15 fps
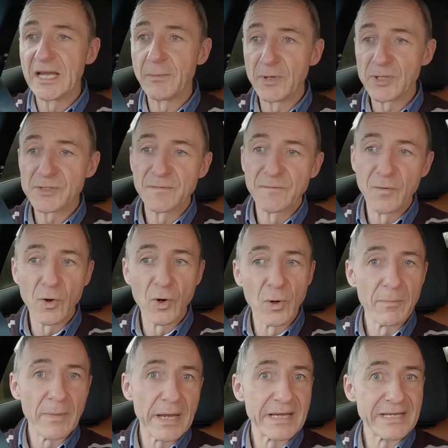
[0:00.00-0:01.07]
in which
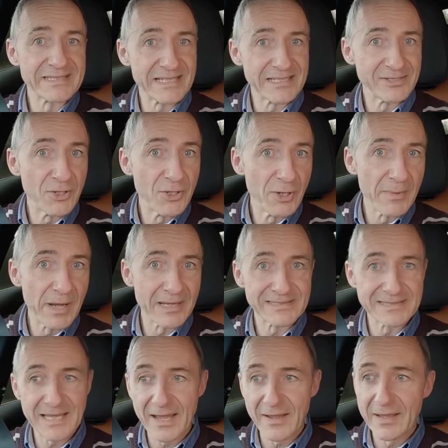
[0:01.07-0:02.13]
form 62 miles
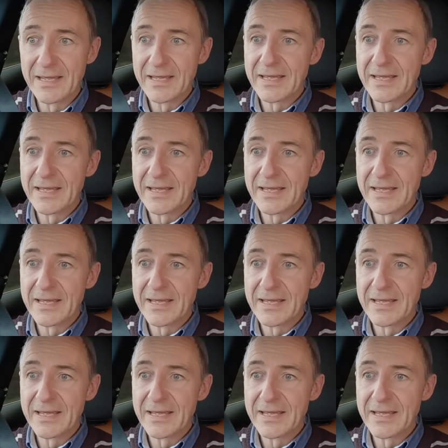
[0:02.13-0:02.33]
an hour